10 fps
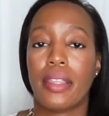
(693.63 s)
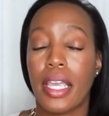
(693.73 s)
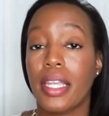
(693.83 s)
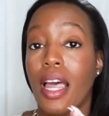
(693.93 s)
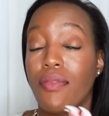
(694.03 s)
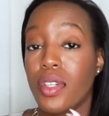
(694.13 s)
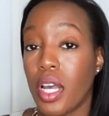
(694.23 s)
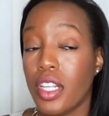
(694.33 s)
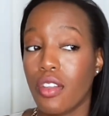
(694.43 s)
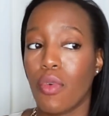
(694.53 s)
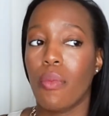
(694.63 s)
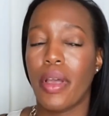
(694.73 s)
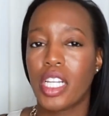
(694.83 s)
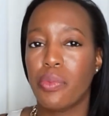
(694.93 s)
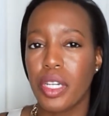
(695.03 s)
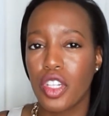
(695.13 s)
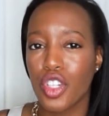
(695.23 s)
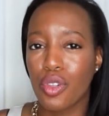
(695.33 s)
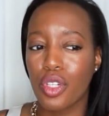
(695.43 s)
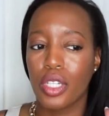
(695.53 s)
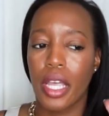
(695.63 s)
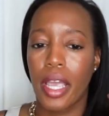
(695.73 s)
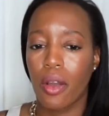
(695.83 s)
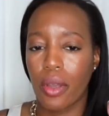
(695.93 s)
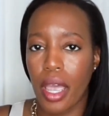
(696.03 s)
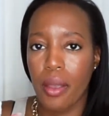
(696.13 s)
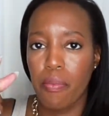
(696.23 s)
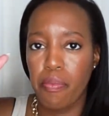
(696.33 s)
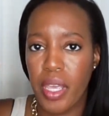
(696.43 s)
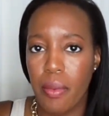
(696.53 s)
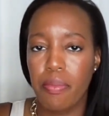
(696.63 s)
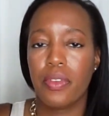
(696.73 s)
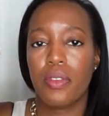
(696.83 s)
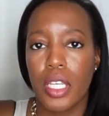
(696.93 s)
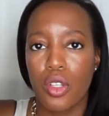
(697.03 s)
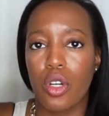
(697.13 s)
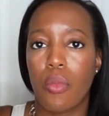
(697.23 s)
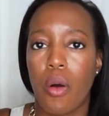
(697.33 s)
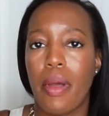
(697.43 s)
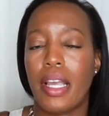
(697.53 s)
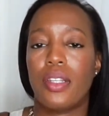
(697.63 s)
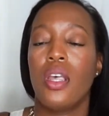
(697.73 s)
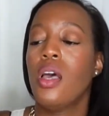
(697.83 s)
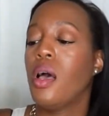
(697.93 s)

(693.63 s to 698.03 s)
They can have tons of Malbecs, but it's usually like, okay, beep, these are the Malbecs.